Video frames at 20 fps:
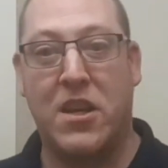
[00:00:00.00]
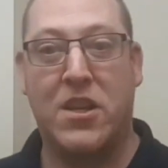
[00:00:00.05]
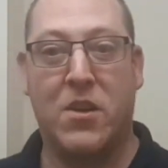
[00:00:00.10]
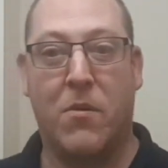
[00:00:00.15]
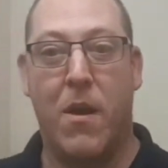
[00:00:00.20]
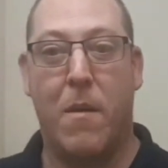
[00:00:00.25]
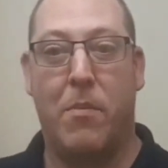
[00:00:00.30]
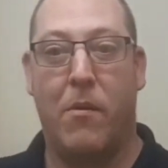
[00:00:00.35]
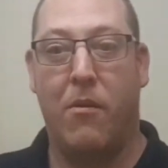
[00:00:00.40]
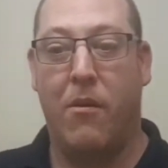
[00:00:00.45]

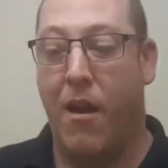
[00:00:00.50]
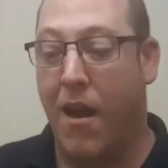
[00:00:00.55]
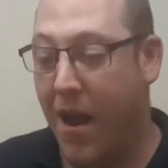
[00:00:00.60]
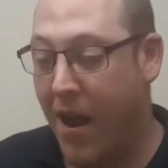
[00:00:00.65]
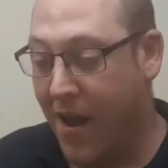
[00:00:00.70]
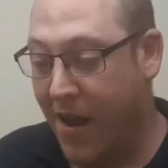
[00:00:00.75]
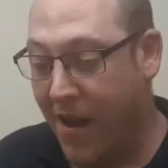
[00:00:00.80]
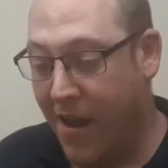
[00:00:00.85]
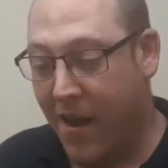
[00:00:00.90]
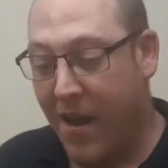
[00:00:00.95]
Tintywibble,
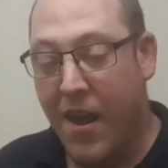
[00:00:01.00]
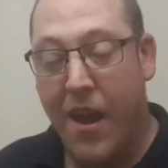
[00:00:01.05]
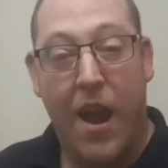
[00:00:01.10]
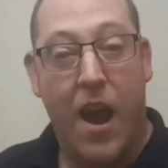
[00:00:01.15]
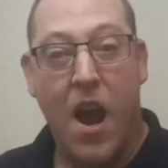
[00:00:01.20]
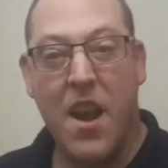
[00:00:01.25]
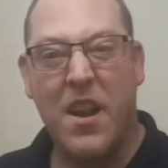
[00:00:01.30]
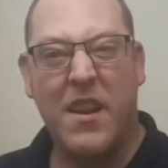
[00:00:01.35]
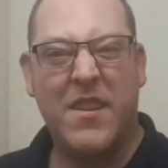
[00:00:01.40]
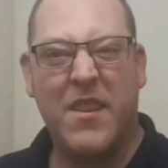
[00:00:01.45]
right?
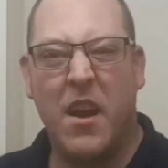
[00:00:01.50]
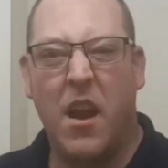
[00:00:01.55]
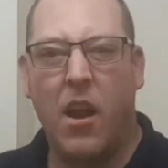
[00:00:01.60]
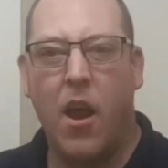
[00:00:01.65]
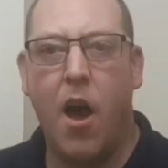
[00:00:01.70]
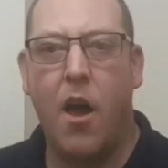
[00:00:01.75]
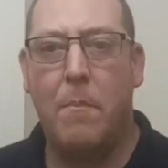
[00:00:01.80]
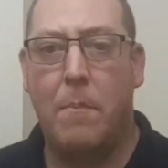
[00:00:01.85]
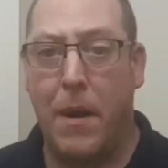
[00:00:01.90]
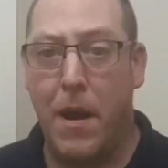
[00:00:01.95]
And you see a
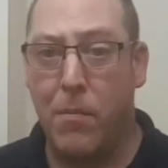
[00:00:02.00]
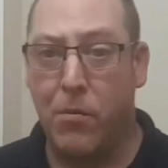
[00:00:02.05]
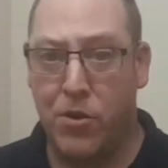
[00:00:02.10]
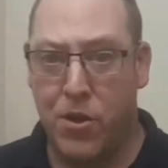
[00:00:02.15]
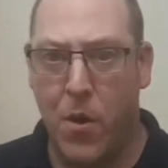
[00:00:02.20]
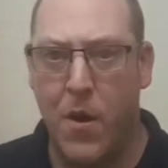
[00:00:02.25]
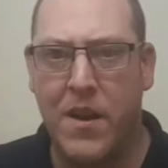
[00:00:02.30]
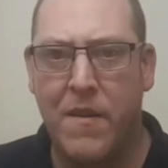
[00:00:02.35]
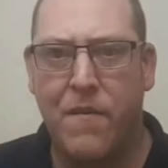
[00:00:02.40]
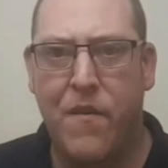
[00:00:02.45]
lot of people
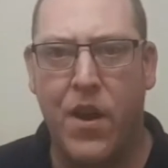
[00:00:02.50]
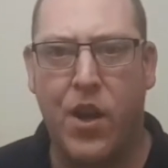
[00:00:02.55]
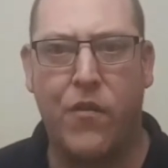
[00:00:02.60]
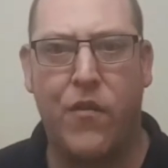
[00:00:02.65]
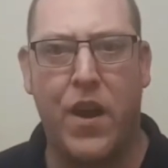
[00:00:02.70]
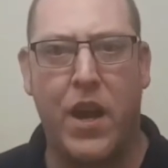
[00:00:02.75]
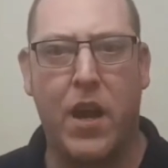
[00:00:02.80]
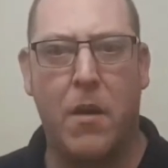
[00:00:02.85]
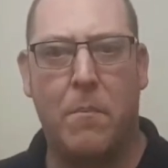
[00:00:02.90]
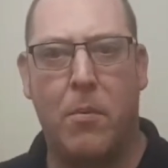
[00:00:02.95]
doing
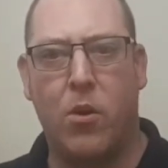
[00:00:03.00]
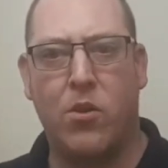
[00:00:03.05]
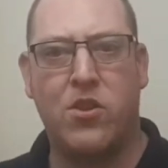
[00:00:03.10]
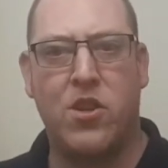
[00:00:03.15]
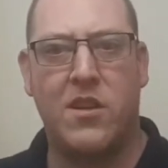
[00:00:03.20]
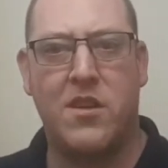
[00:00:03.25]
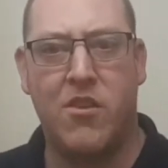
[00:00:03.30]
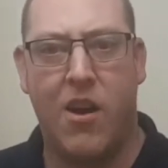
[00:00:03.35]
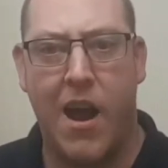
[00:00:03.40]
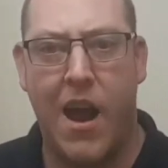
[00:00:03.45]
fish finger
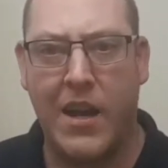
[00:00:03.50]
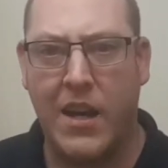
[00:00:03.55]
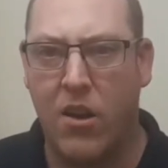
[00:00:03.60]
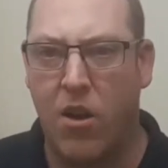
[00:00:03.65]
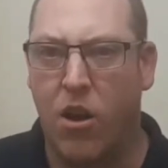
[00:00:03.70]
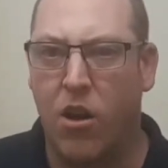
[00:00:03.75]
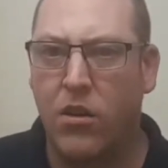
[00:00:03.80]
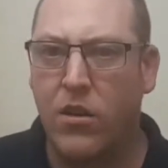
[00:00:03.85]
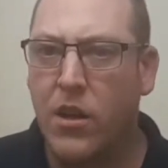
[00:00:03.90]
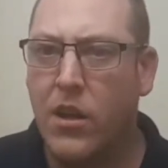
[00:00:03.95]
butties, right?
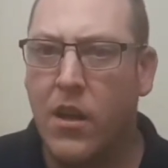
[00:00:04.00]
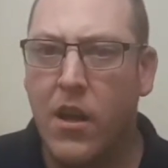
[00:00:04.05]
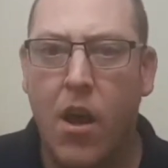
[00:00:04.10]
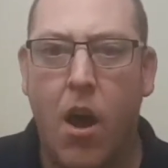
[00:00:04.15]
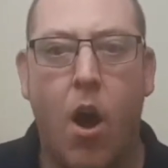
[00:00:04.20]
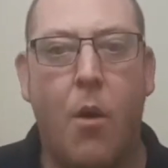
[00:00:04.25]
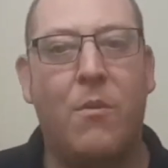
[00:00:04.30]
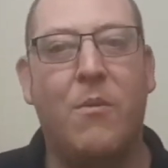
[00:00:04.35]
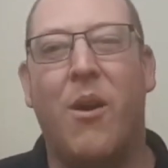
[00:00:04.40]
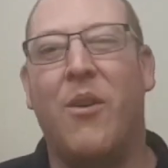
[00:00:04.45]
You know,
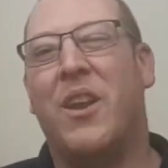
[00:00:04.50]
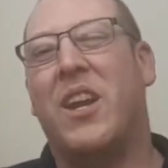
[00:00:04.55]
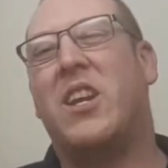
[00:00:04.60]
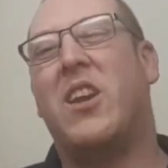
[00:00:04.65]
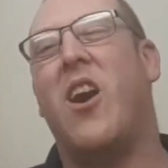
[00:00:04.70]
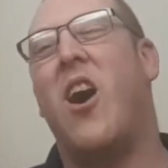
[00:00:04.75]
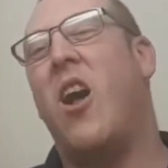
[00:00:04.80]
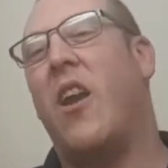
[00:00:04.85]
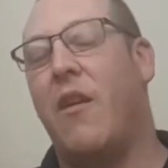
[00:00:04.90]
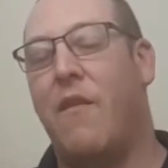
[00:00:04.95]
although
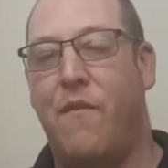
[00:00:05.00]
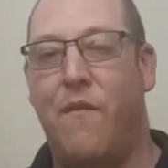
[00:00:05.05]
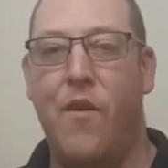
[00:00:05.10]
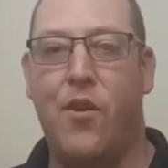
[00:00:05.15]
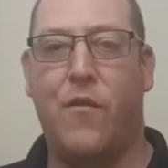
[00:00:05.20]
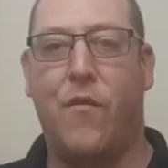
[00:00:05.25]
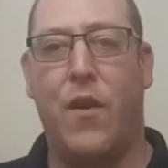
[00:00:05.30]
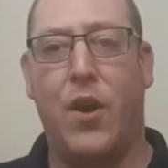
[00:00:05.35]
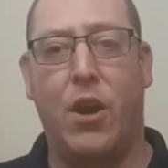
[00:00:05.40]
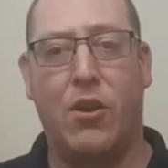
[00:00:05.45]
they call it
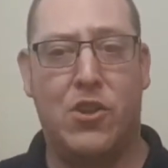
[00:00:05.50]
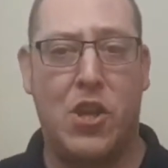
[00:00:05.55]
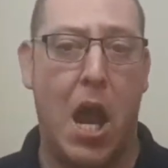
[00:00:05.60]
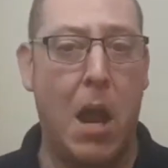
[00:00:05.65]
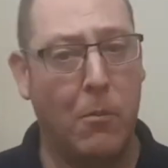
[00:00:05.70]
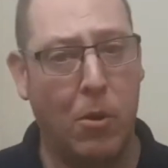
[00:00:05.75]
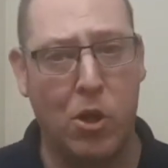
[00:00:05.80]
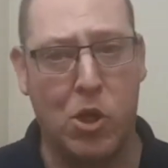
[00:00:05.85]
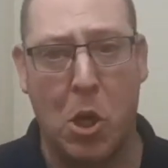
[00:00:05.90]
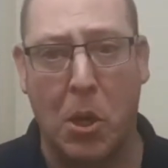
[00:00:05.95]
fish finger
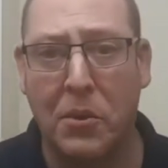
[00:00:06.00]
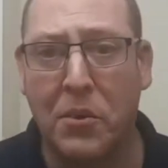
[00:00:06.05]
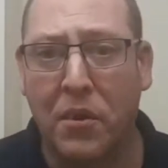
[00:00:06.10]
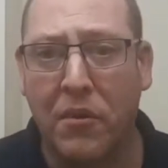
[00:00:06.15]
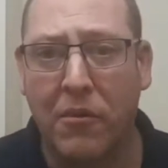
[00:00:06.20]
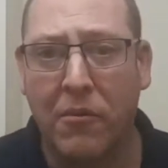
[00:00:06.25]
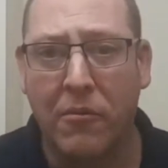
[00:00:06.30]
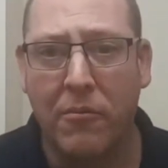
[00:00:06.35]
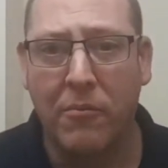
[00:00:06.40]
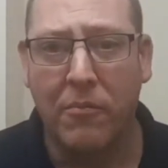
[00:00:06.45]

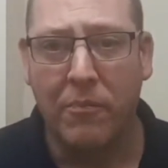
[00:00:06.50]
sandwiches.